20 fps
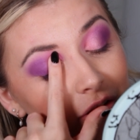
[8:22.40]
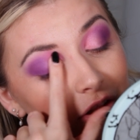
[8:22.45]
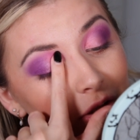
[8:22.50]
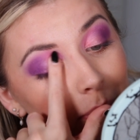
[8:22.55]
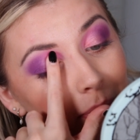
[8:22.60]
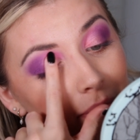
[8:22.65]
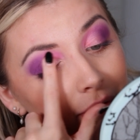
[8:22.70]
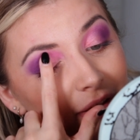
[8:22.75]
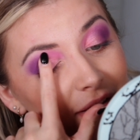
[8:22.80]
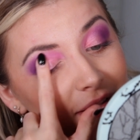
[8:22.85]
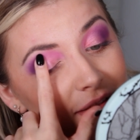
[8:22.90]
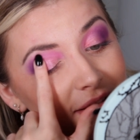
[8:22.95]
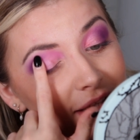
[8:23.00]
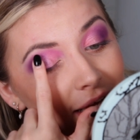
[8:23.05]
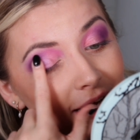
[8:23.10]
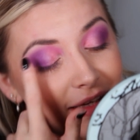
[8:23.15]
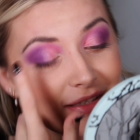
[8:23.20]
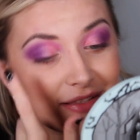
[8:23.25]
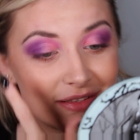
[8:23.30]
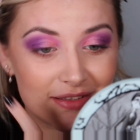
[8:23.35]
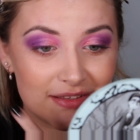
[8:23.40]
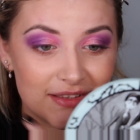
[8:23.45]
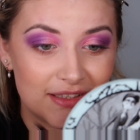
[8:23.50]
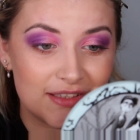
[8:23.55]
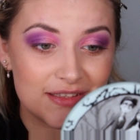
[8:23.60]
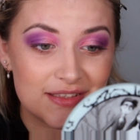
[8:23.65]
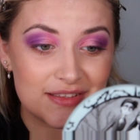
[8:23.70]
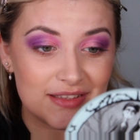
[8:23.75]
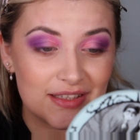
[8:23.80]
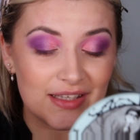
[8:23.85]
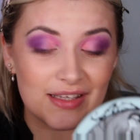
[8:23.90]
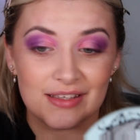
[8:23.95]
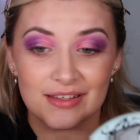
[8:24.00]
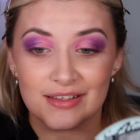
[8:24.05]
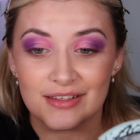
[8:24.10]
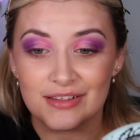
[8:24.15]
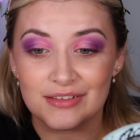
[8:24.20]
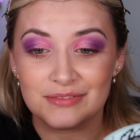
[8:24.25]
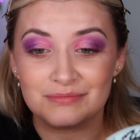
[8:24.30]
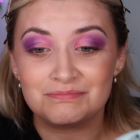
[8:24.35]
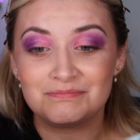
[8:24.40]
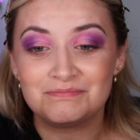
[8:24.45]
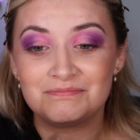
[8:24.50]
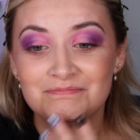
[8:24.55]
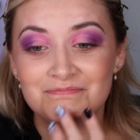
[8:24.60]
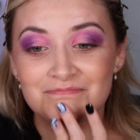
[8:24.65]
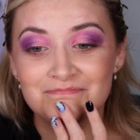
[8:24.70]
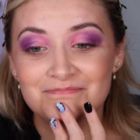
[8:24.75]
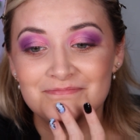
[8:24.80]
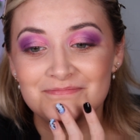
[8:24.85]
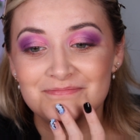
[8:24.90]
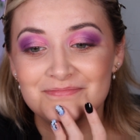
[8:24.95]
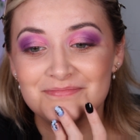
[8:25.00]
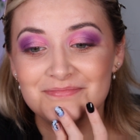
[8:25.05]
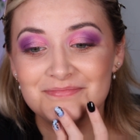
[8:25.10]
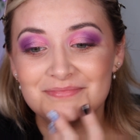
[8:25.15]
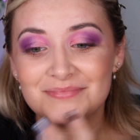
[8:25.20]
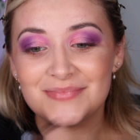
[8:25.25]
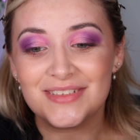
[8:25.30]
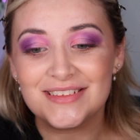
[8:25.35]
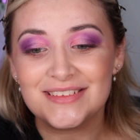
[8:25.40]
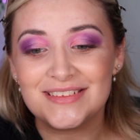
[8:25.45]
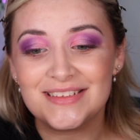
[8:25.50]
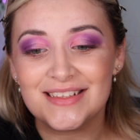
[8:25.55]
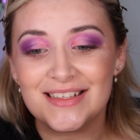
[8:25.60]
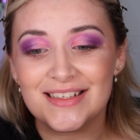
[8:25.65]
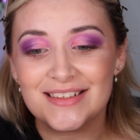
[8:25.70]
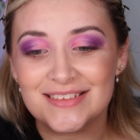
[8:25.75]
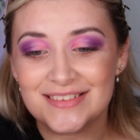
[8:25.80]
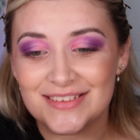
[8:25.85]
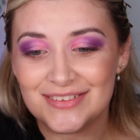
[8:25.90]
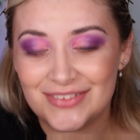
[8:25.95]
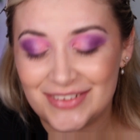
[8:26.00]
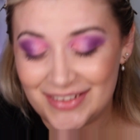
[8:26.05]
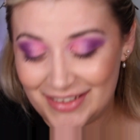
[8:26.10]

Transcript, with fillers: the princess because I just think I think it's so